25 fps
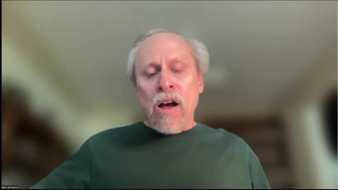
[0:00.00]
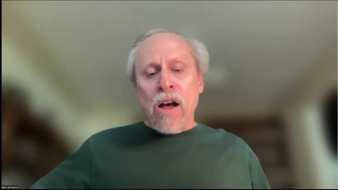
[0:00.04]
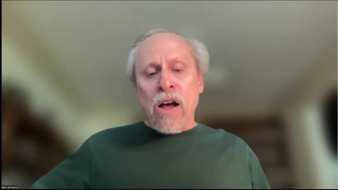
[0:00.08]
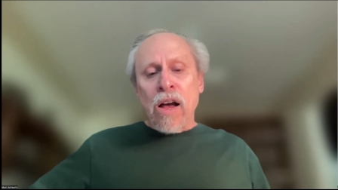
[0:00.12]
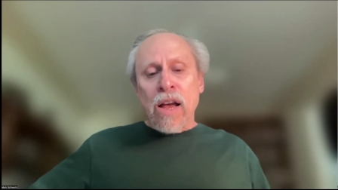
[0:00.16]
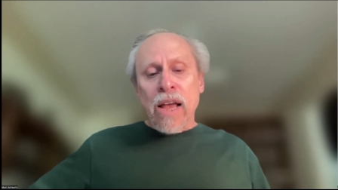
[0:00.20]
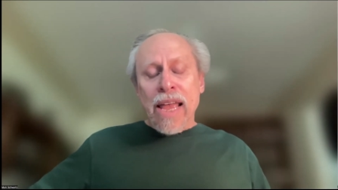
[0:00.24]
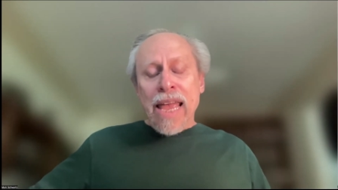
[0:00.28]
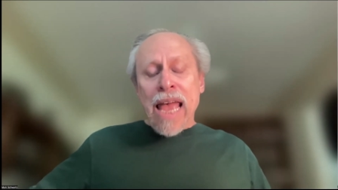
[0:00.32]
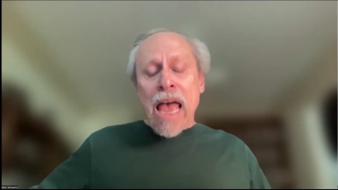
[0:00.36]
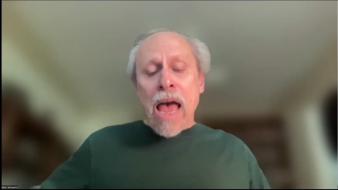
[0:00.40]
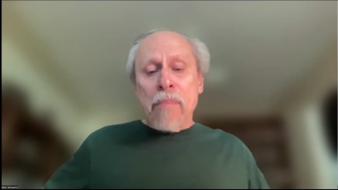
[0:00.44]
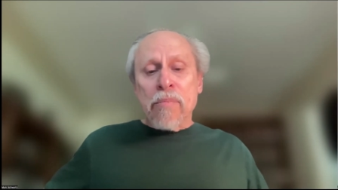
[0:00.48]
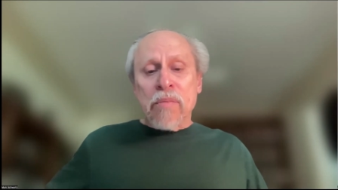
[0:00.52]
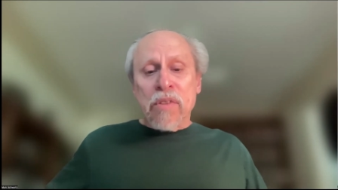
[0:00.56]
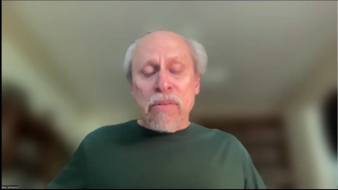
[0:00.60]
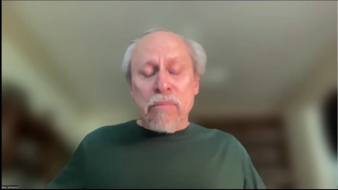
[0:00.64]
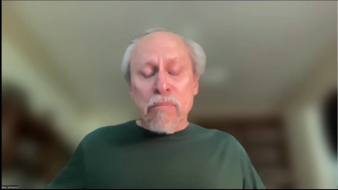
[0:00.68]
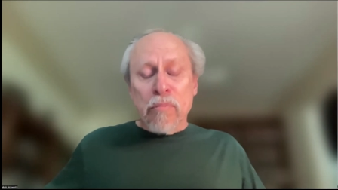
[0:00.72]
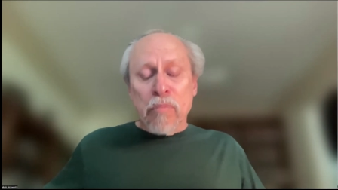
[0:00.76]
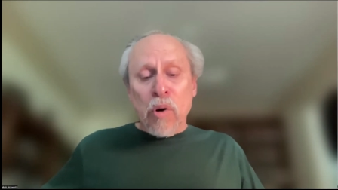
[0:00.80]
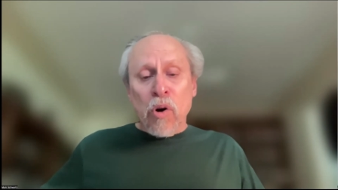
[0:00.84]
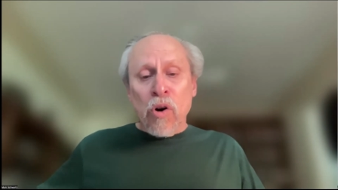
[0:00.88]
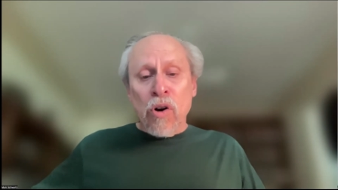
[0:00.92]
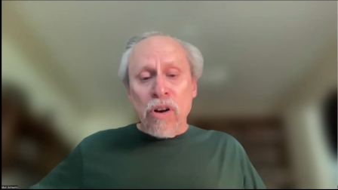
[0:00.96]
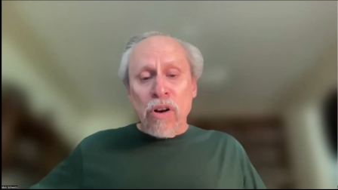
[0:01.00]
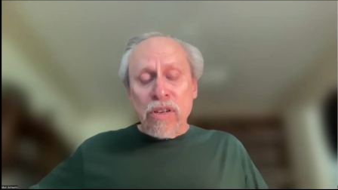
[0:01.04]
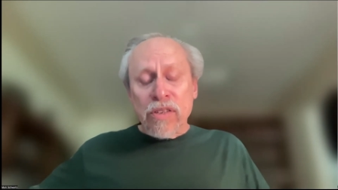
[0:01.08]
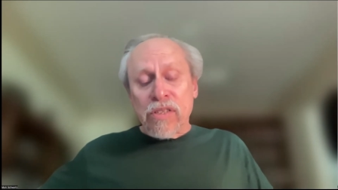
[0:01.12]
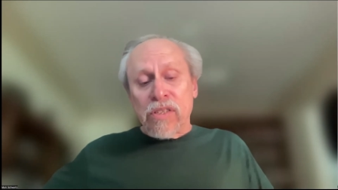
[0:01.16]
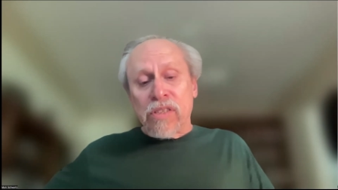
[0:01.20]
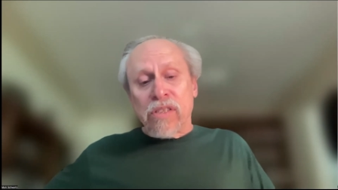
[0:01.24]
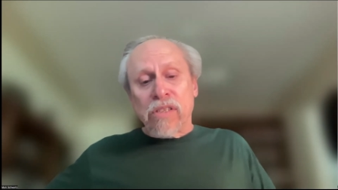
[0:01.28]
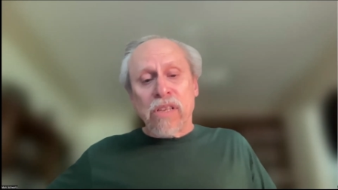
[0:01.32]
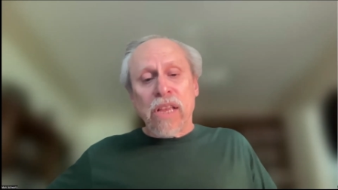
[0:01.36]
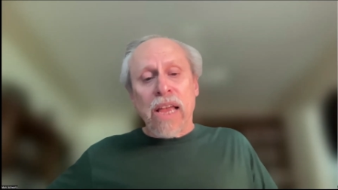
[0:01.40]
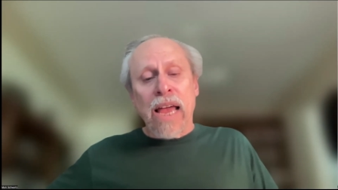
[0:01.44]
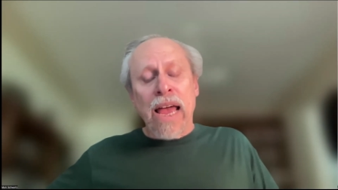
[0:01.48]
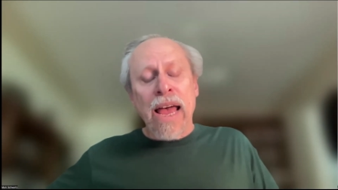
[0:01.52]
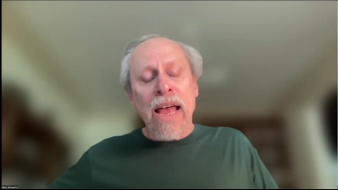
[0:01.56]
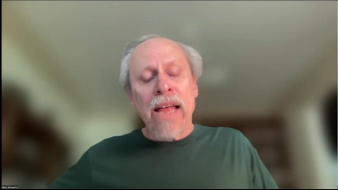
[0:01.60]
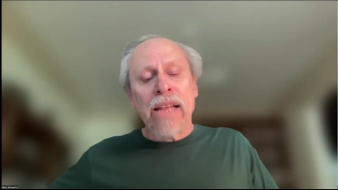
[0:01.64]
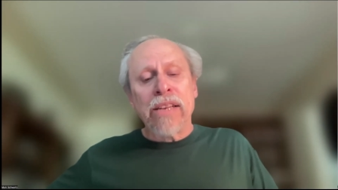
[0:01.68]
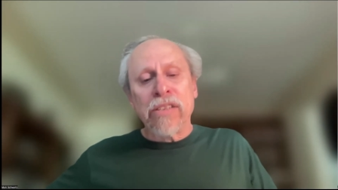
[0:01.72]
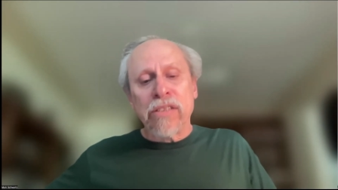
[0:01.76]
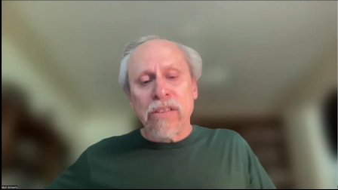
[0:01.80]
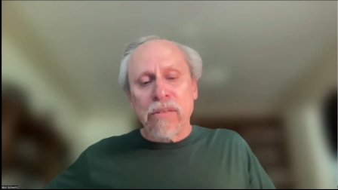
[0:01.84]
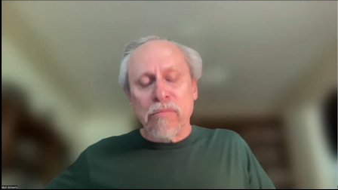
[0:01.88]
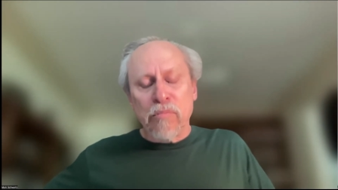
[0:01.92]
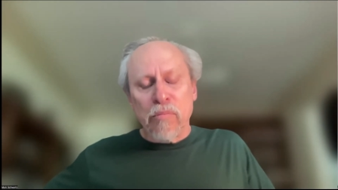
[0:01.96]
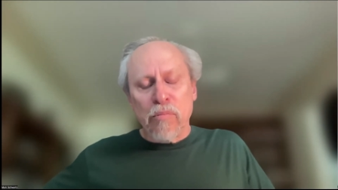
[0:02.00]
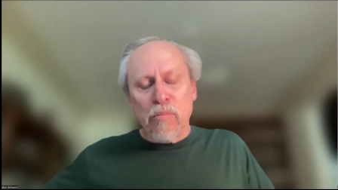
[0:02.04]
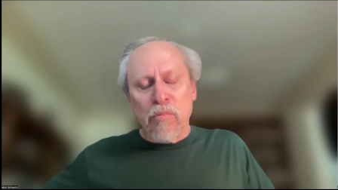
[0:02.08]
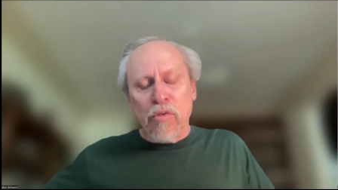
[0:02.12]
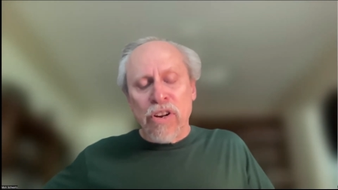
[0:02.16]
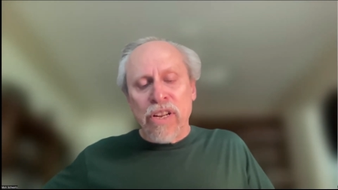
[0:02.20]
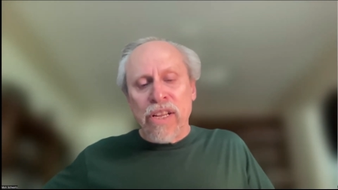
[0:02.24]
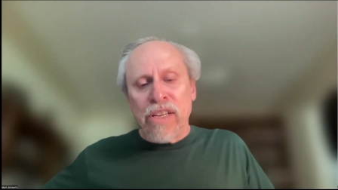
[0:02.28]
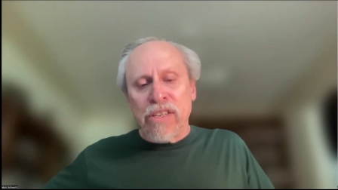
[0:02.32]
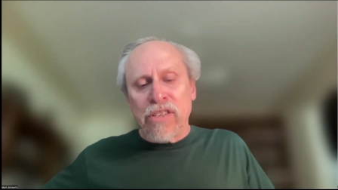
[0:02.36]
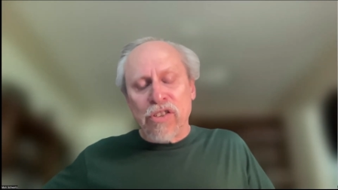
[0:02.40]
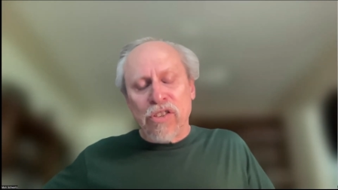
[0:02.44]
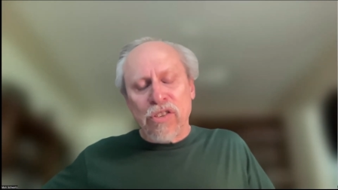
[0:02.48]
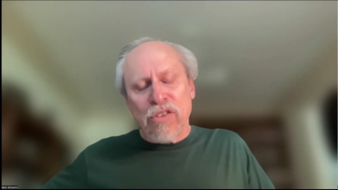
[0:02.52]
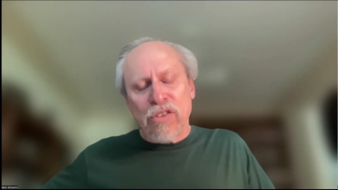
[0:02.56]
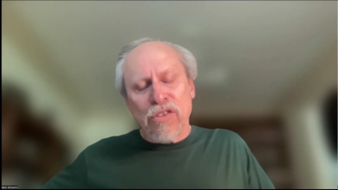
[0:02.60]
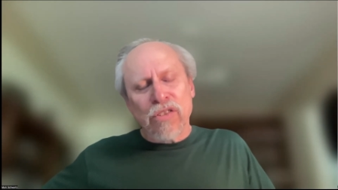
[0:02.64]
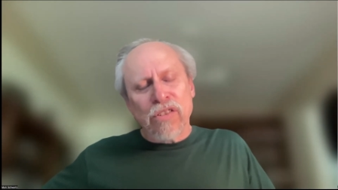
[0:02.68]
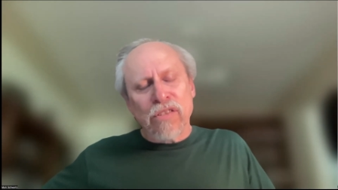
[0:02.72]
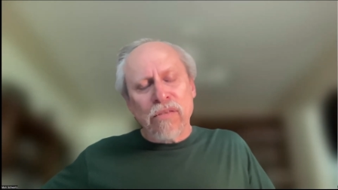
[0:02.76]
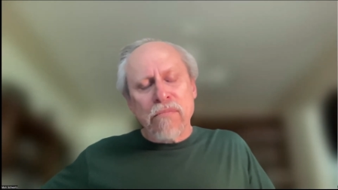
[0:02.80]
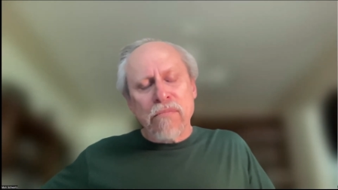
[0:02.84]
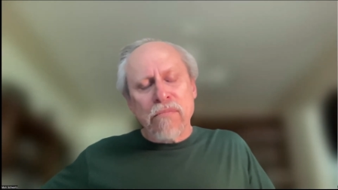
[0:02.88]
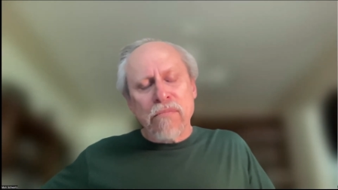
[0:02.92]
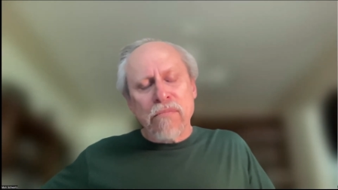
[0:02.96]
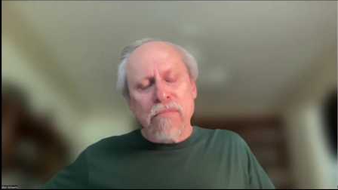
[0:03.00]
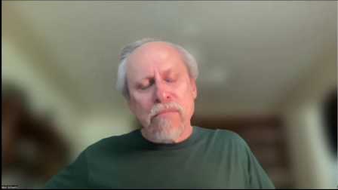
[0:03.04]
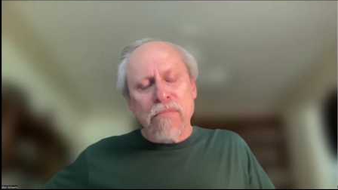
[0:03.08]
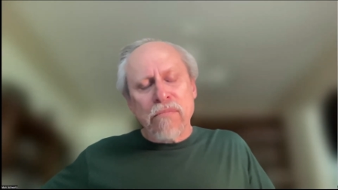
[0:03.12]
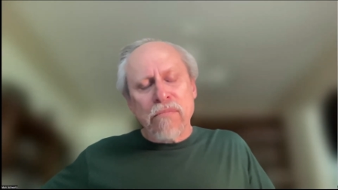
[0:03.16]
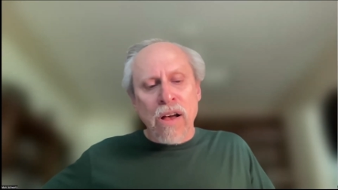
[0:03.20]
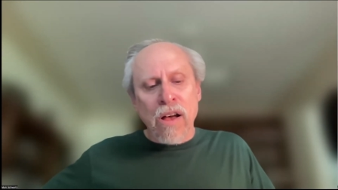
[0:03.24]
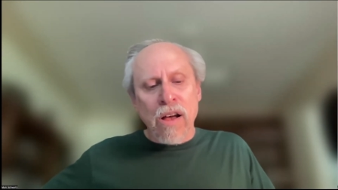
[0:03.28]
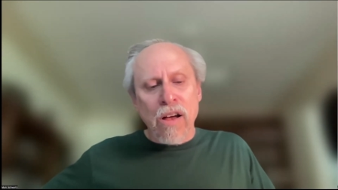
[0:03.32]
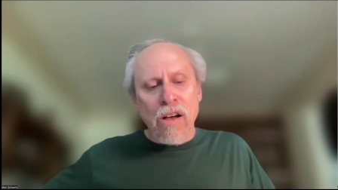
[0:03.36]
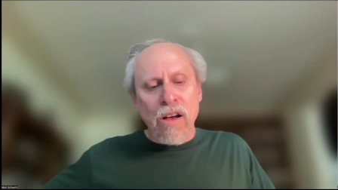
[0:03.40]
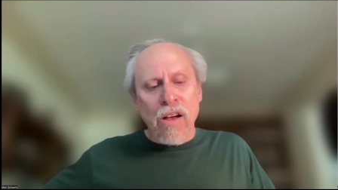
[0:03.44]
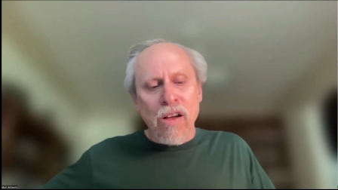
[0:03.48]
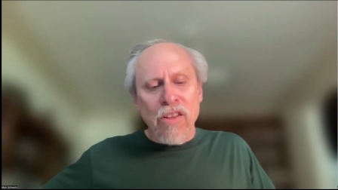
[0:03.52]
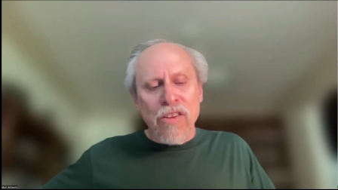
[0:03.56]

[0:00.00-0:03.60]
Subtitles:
kept books and British, uh,